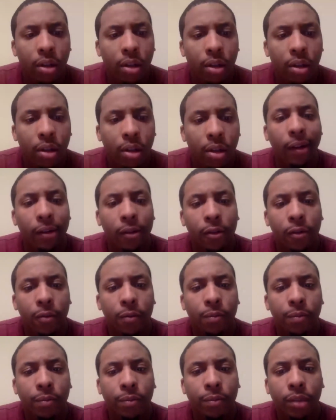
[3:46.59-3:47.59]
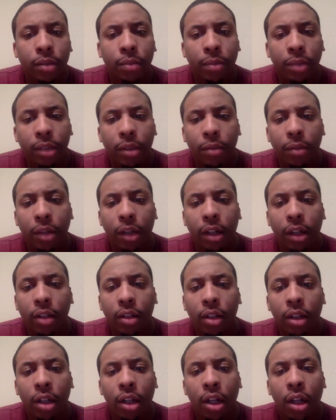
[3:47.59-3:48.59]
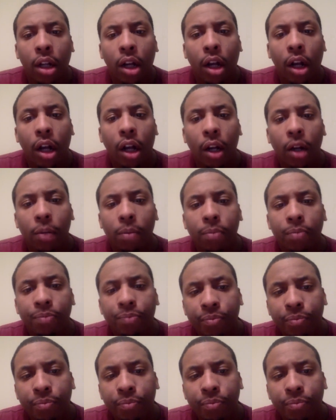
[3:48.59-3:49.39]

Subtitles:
But pretty well. They're